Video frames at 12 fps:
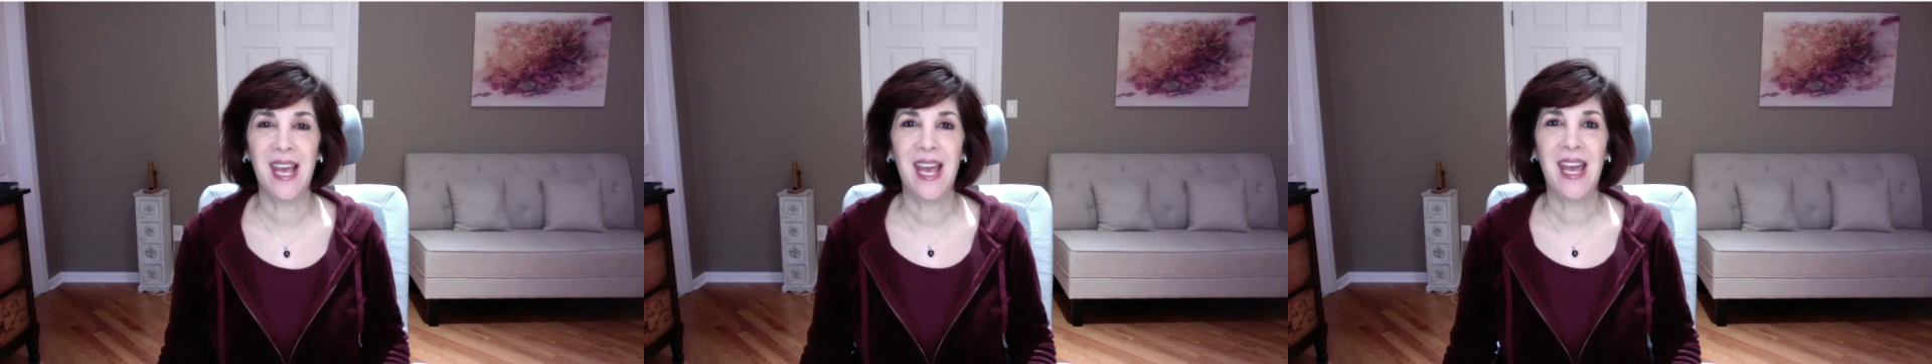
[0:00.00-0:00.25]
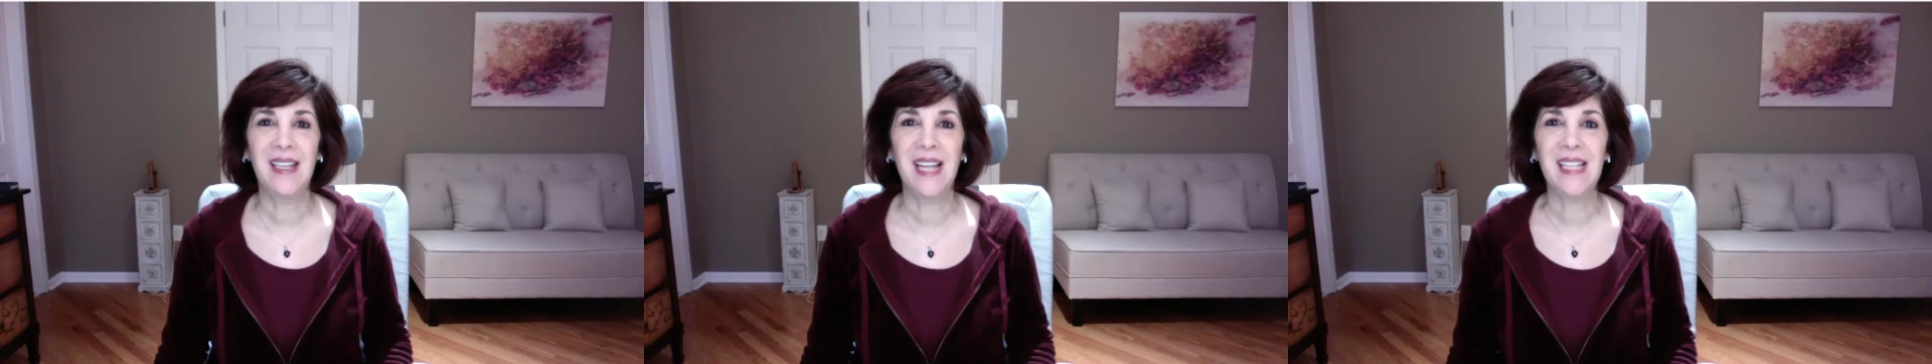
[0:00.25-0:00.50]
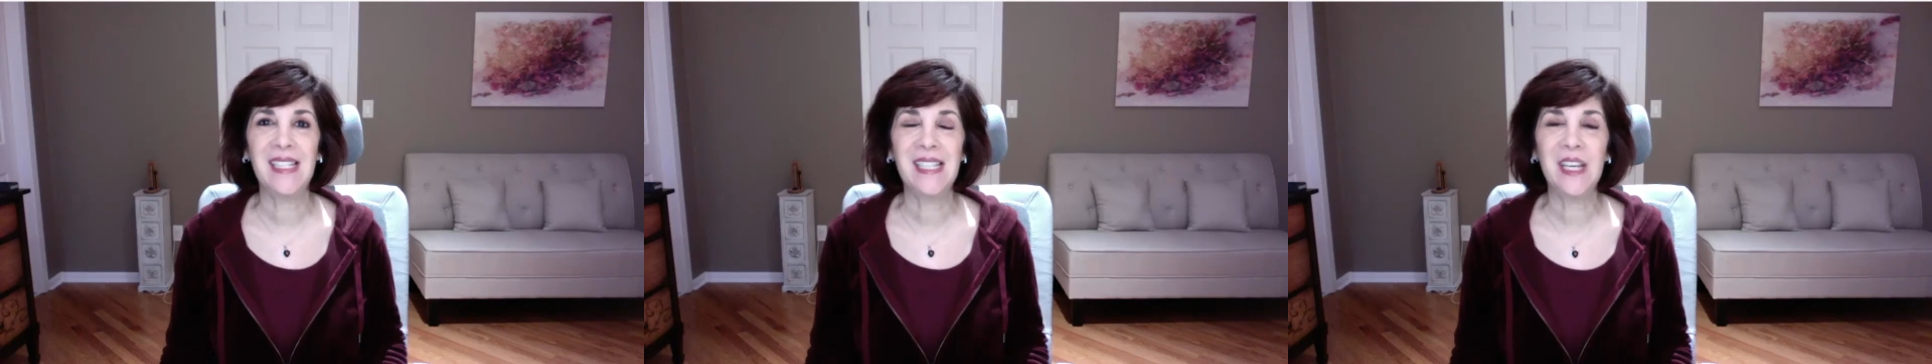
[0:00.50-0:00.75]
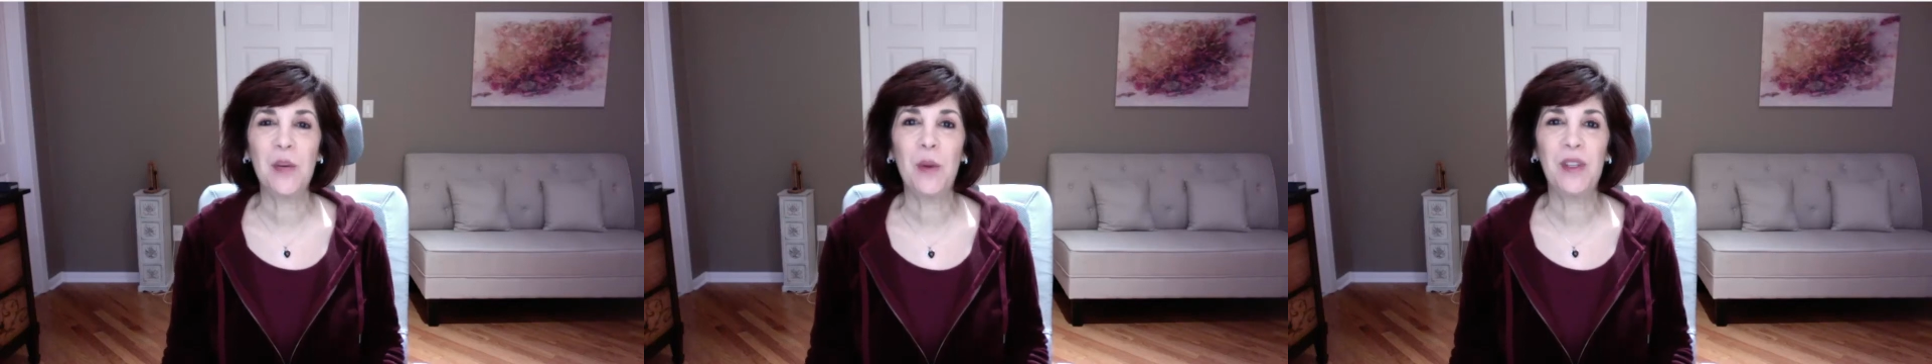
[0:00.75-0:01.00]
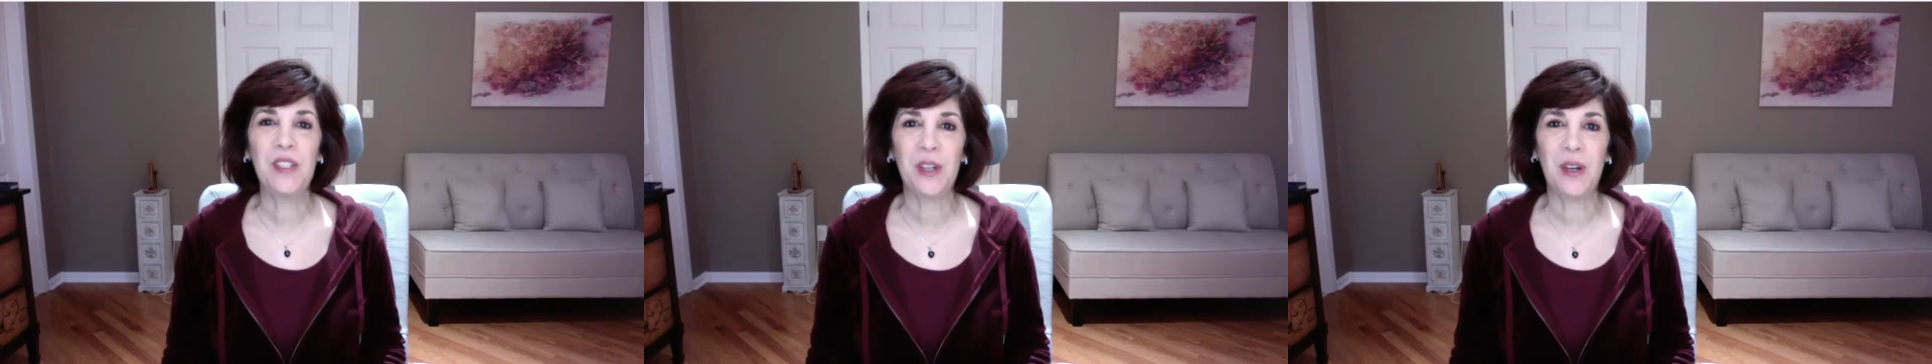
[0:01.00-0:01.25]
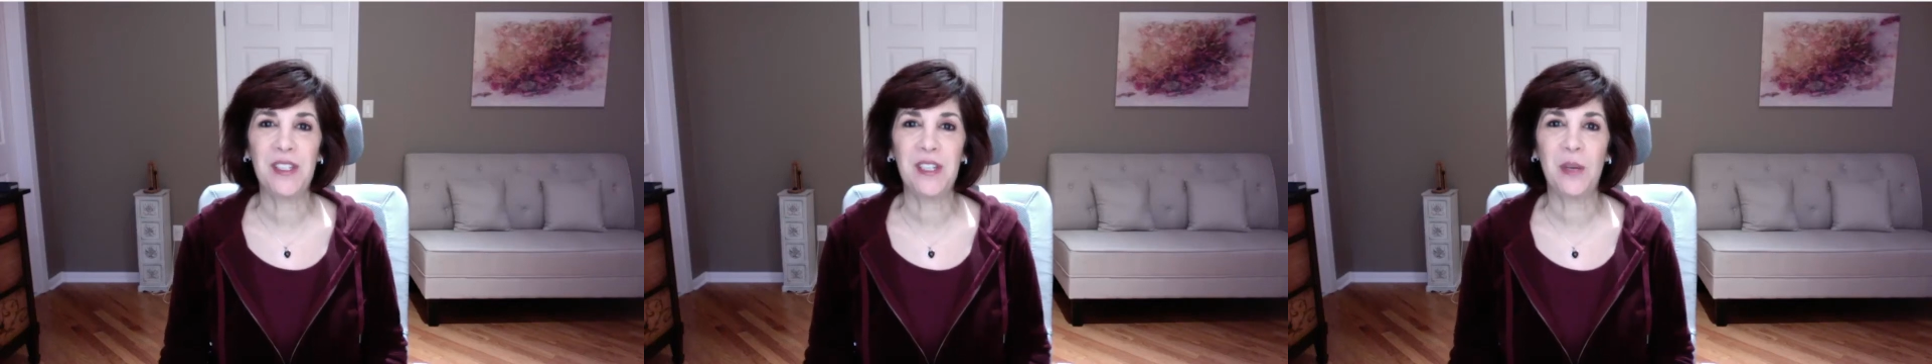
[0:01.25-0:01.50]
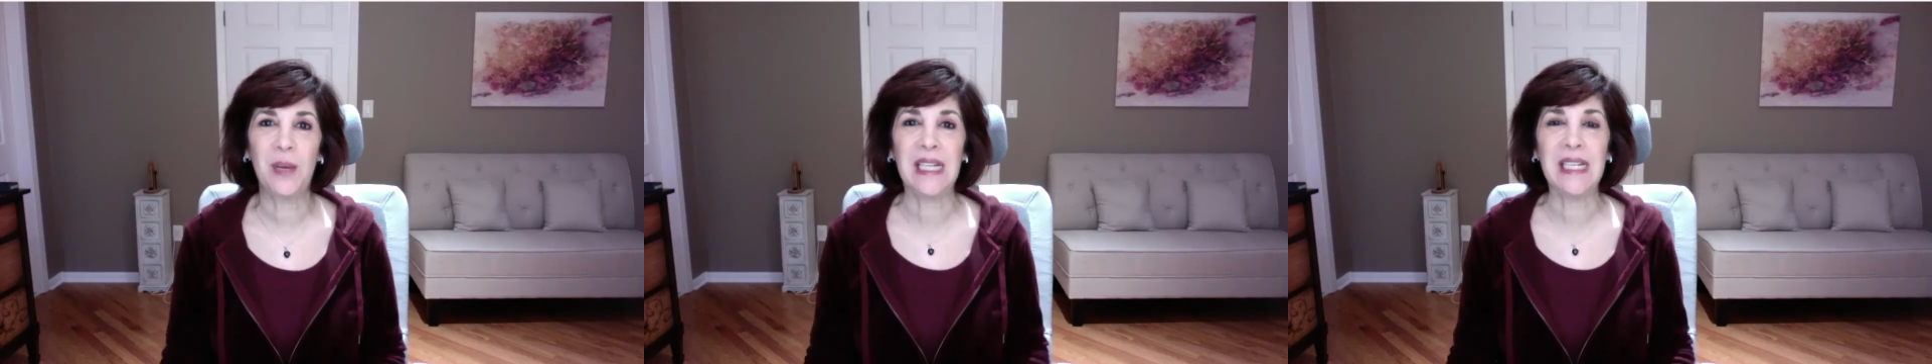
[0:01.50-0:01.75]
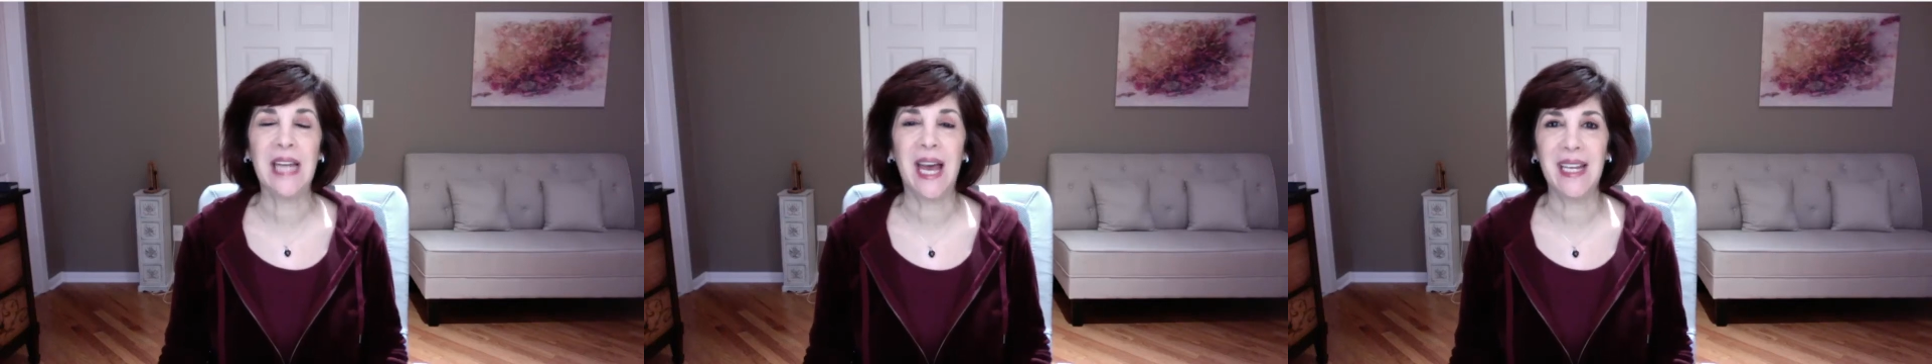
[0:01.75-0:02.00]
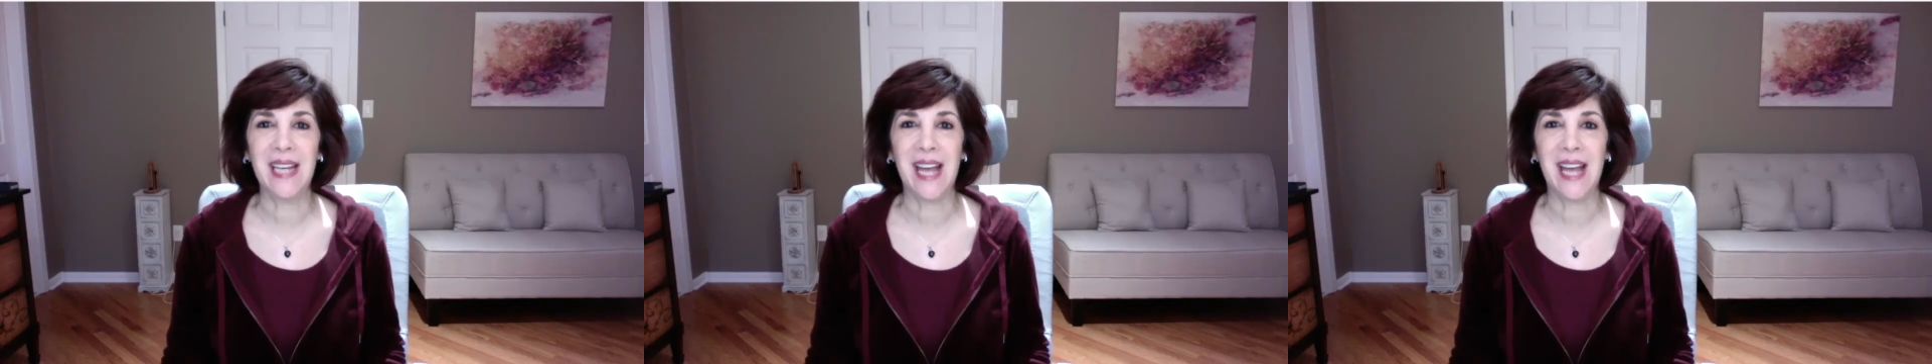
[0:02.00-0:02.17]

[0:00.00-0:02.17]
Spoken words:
and let's see what starts to ignite